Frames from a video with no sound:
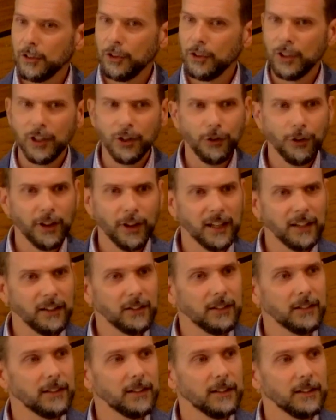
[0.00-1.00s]
Do you hear that?
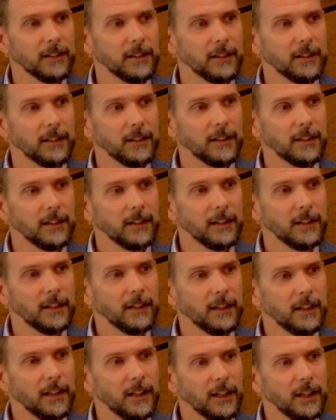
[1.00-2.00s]

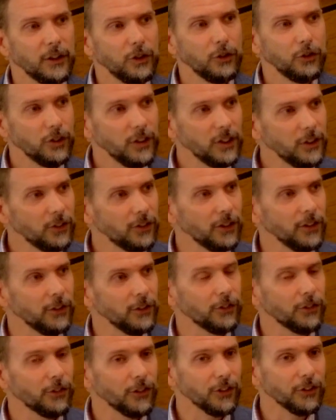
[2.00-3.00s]

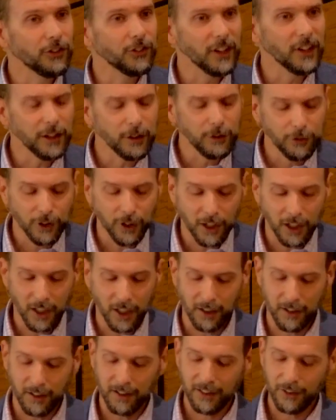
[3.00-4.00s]
Jesus, the Son of
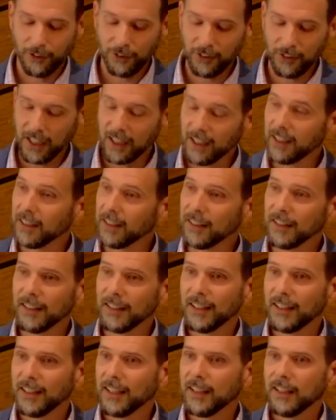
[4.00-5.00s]
God, is saying,
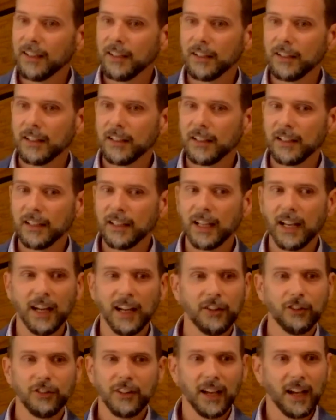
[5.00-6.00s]

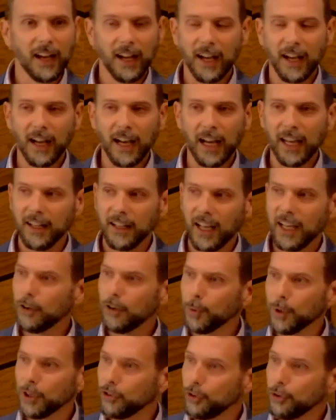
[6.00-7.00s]
Guys, I, I
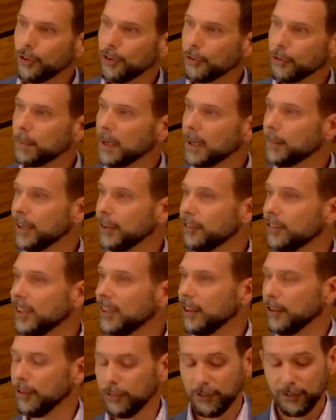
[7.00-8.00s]
don't want to do this by
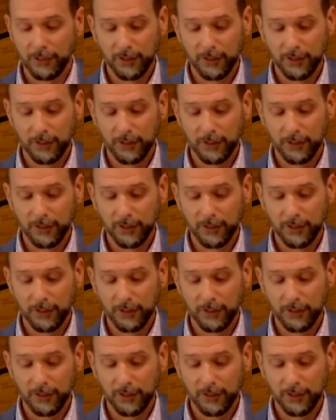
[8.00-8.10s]
myself.